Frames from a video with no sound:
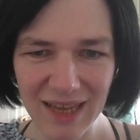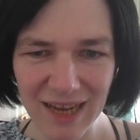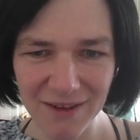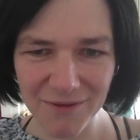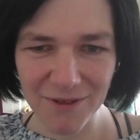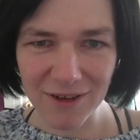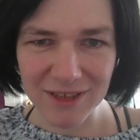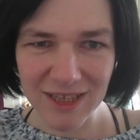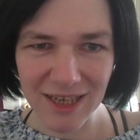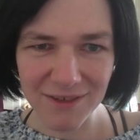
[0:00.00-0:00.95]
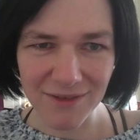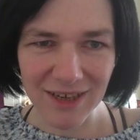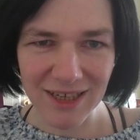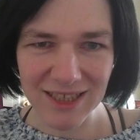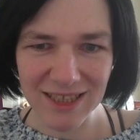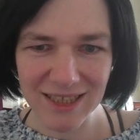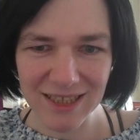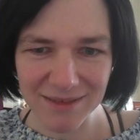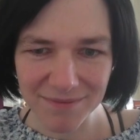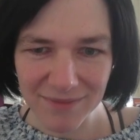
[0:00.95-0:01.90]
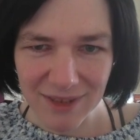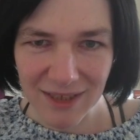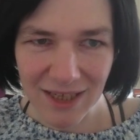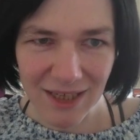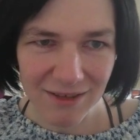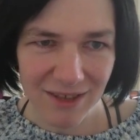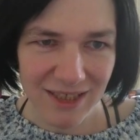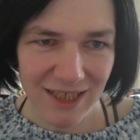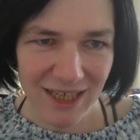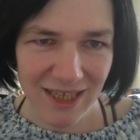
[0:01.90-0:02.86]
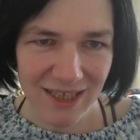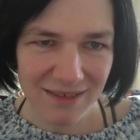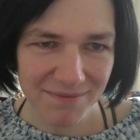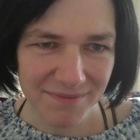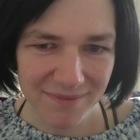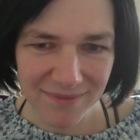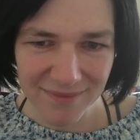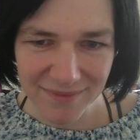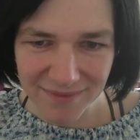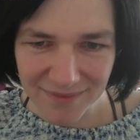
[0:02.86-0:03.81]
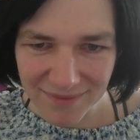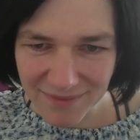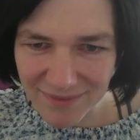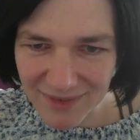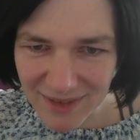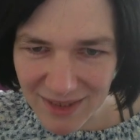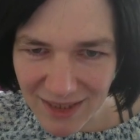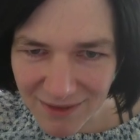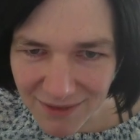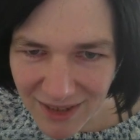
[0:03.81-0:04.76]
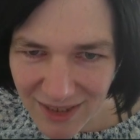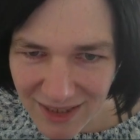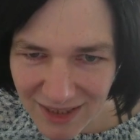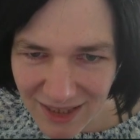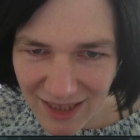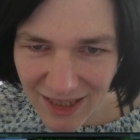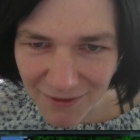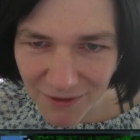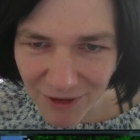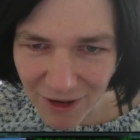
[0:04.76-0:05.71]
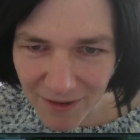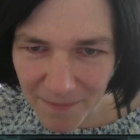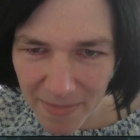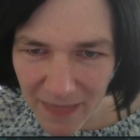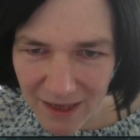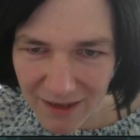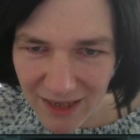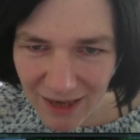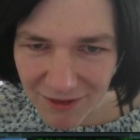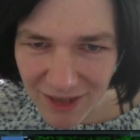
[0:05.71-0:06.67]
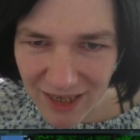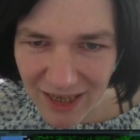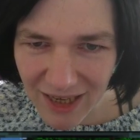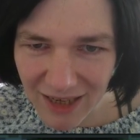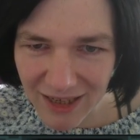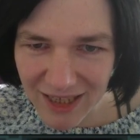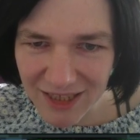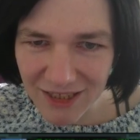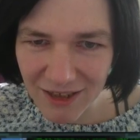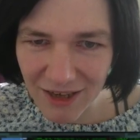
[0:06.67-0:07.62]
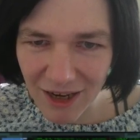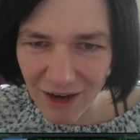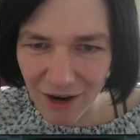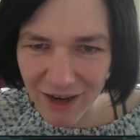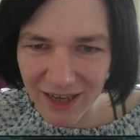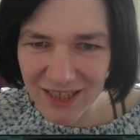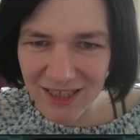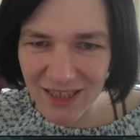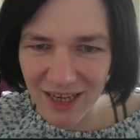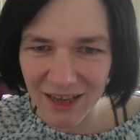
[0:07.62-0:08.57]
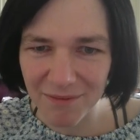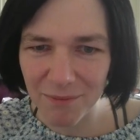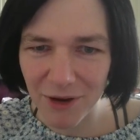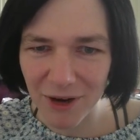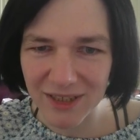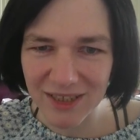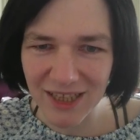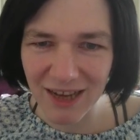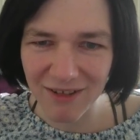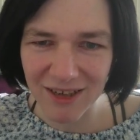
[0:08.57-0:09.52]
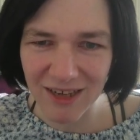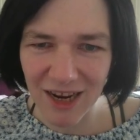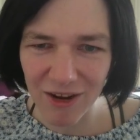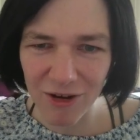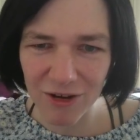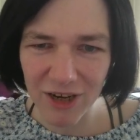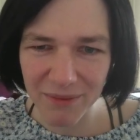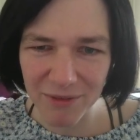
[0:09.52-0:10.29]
Yeah, folks, that was, how do I say it? That was info. How to click on RISC OS 3.7 Icon